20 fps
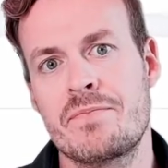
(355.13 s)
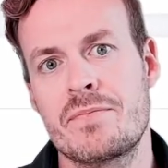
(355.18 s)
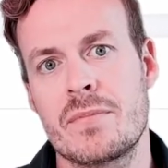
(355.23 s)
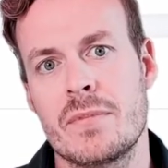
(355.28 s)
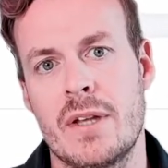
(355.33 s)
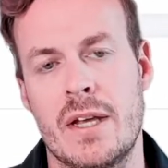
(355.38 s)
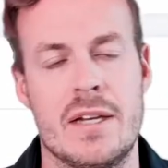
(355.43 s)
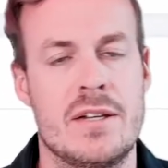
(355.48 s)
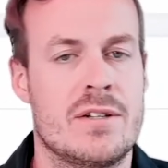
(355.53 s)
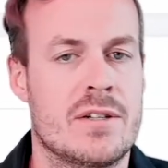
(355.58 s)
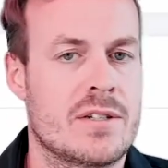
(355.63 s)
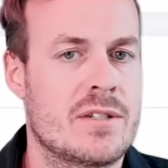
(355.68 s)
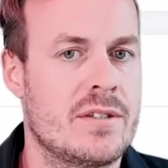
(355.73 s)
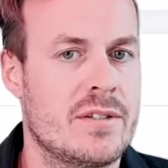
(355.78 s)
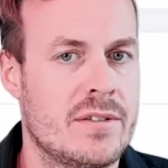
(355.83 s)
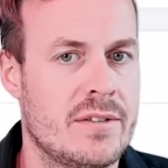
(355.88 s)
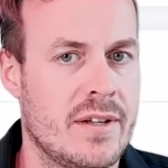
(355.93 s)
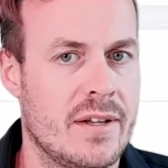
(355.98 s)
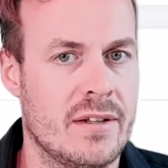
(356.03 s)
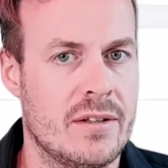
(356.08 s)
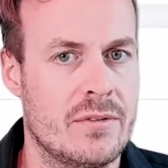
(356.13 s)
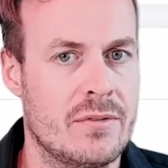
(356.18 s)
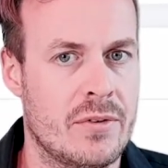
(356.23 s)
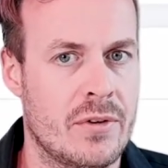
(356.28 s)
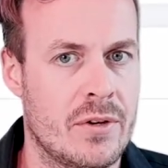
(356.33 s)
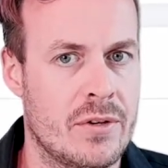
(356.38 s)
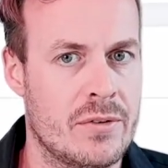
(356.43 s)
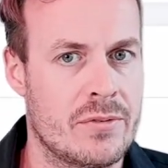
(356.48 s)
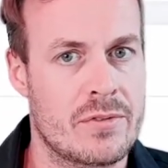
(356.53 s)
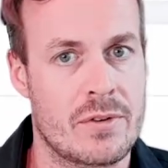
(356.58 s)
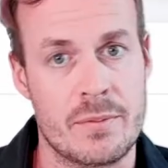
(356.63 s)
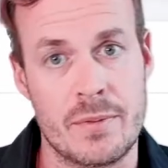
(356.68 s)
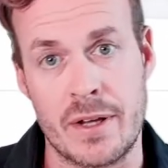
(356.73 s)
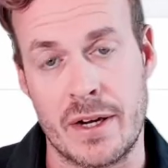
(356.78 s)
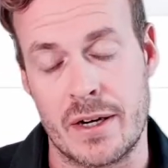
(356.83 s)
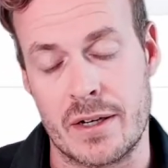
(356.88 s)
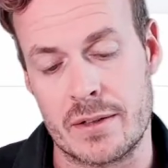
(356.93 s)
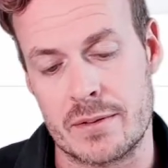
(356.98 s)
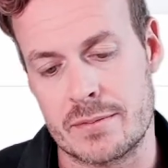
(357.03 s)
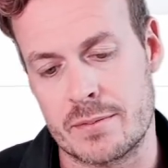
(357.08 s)
and just take the value from
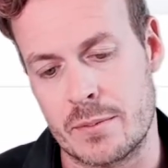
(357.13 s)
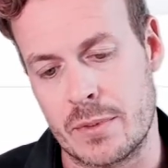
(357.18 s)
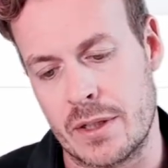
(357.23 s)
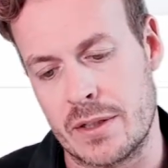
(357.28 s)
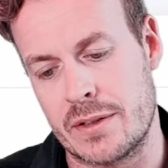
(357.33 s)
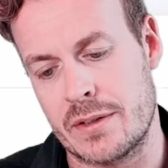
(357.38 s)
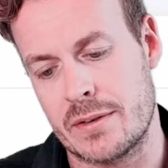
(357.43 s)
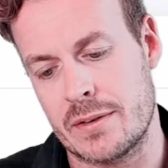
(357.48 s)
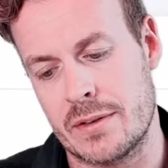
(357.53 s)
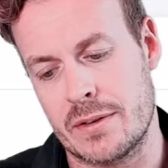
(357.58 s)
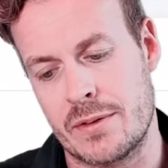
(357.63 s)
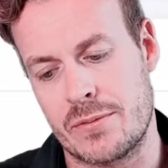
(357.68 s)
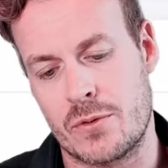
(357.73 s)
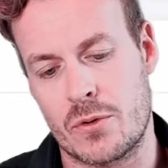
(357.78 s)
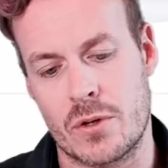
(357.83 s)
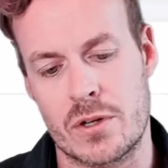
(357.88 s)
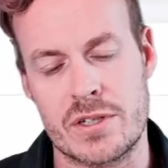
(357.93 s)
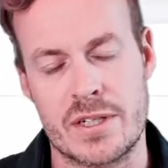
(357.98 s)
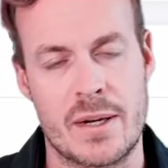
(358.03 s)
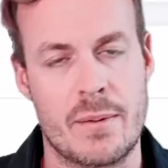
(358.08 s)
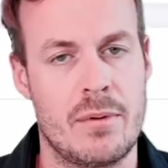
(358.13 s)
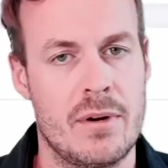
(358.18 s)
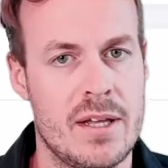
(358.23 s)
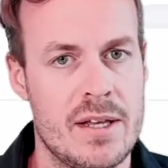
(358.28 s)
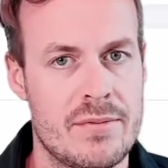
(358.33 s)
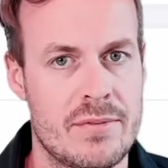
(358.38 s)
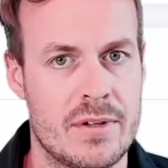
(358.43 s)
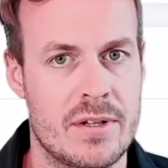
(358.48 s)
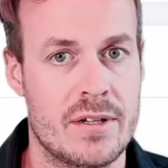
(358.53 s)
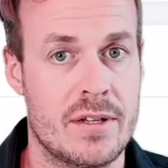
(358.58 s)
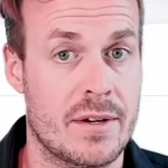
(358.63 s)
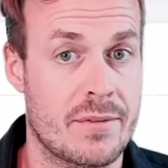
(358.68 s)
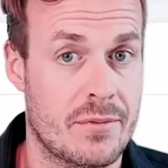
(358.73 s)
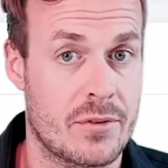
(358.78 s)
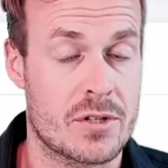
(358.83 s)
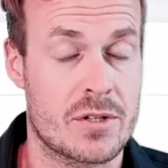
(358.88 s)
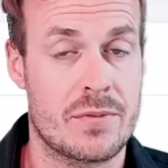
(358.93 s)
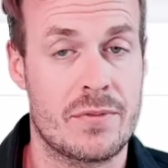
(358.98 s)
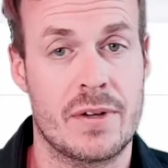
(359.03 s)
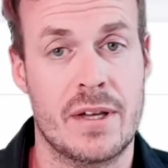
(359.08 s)
there. But of course, I believe in
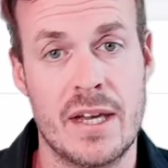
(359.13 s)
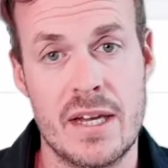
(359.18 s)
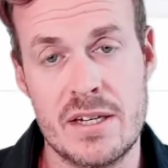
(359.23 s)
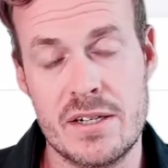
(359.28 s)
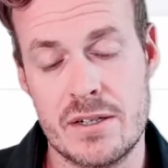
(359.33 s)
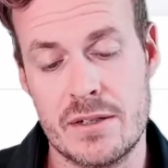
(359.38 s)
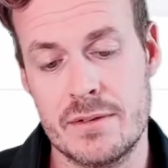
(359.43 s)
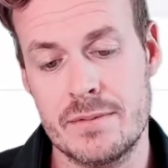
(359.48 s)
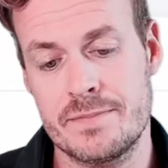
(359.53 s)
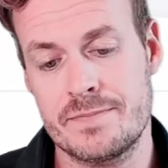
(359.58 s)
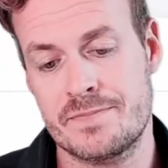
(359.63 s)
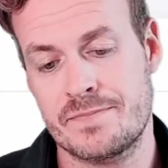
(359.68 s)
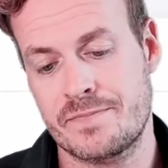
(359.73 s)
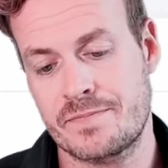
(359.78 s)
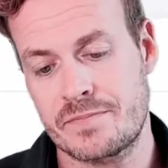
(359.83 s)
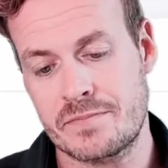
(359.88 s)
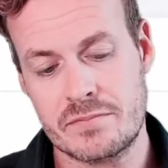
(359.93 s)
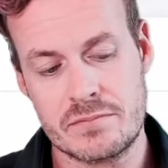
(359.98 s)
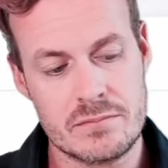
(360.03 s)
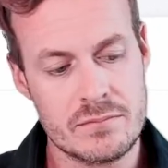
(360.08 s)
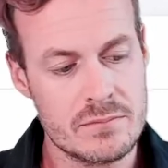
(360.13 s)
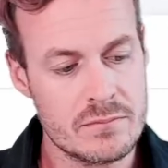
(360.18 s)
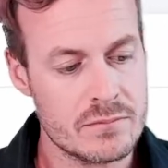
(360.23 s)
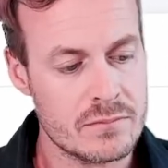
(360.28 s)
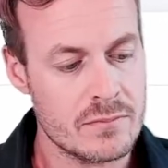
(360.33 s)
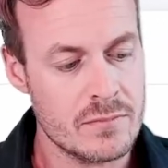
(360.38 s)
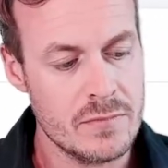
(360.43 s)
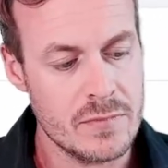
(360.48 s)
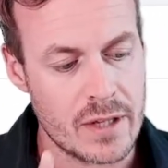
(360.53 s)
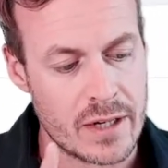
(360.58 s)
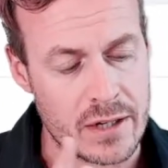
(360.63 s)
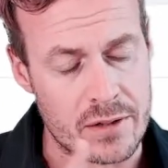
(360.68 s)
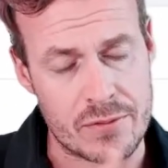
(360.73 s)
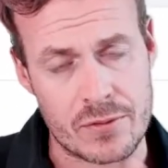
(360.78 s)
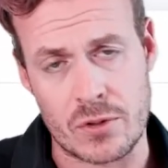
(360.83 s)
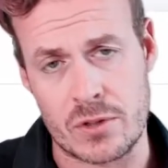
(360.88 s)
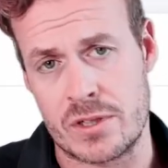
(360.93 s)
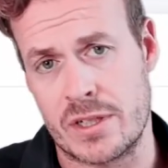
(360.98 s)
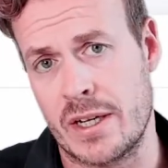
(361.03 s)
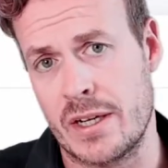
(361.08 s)
diversification. Of
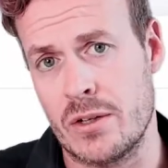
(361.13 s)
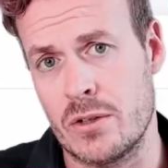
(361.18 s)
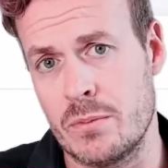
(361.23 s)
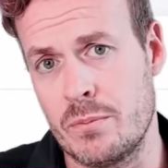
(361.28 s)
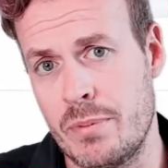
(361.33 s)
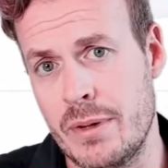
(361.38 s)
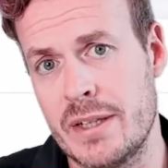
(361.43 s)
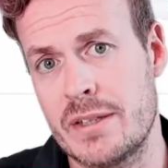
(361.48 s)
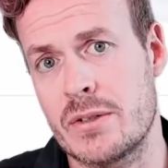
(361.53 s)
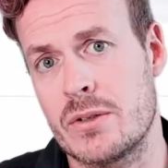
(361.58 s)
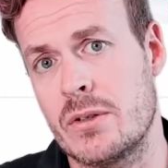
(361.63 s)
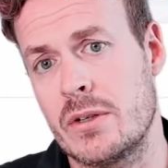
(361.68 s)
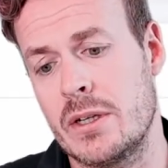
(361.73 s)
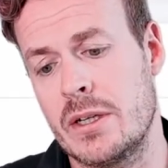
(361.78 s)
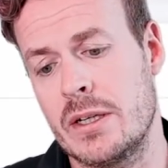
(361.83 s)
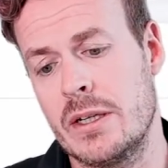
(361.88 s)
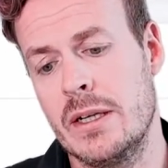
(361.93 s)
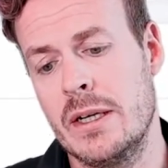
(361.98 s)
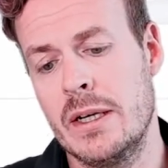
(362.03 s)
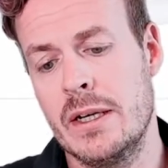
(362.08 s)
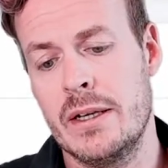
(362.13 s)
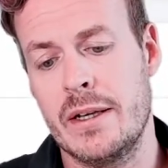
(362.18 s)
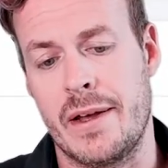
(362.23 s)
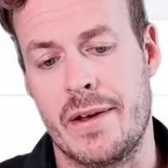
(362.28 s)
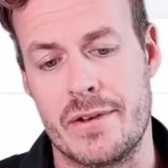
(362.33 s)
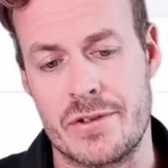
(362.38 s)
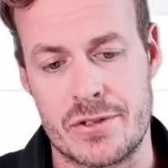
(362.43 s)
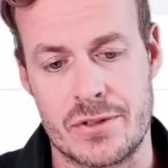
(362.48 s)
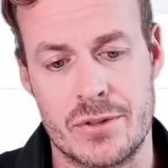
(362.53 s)
course, I hold Bitcoin, I also